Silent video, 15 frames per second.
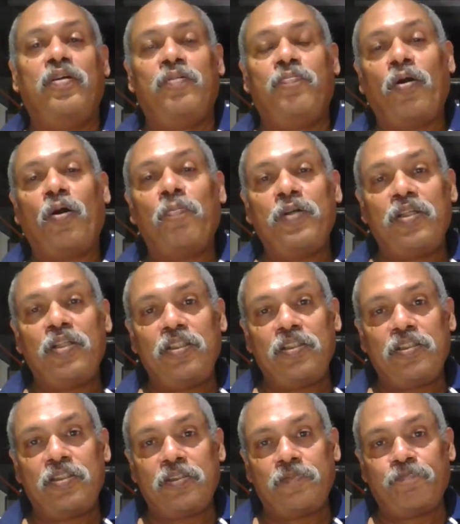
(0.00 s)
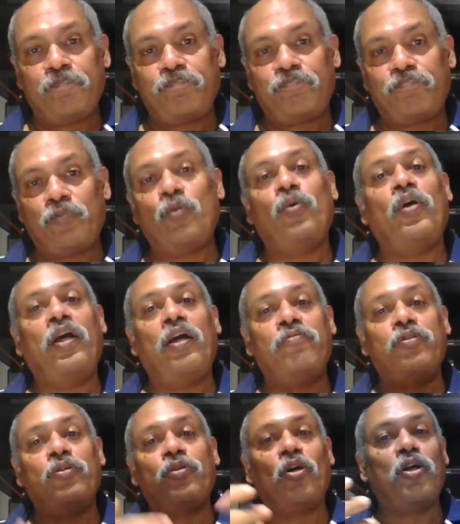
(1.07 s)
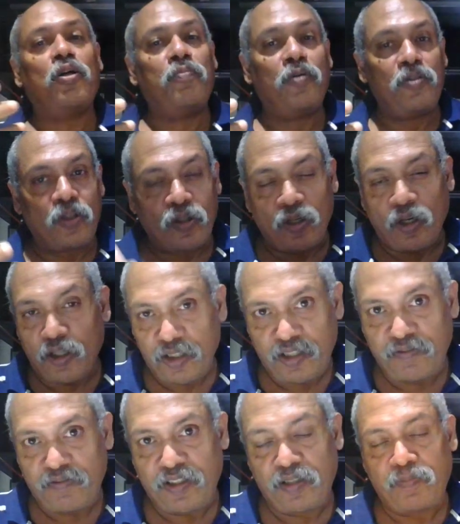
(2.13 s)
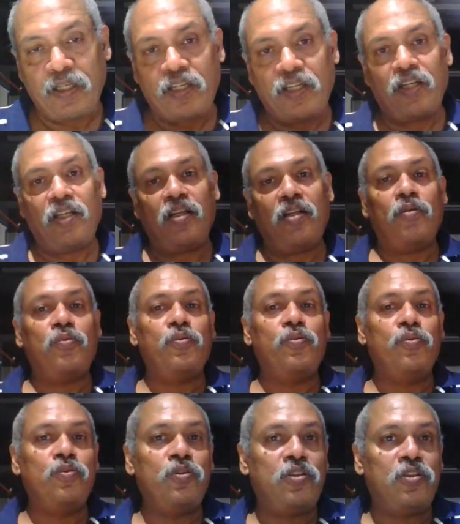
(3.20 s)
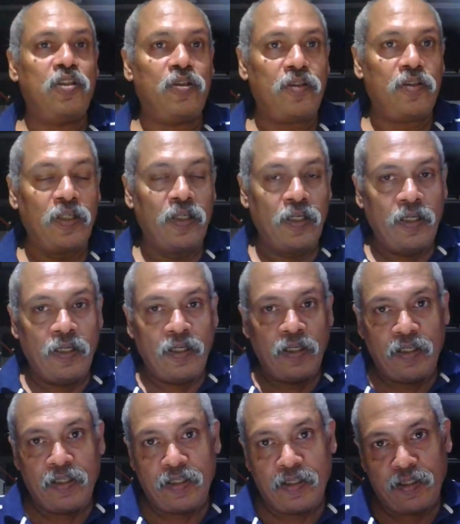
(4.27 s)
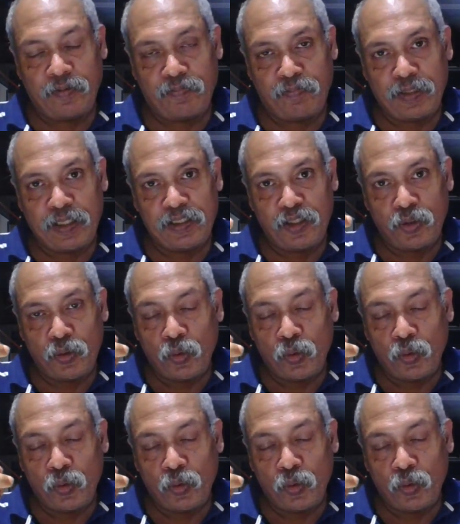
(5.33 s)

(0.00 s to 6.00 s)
properties. You have to talk about the cost of that material, who's the person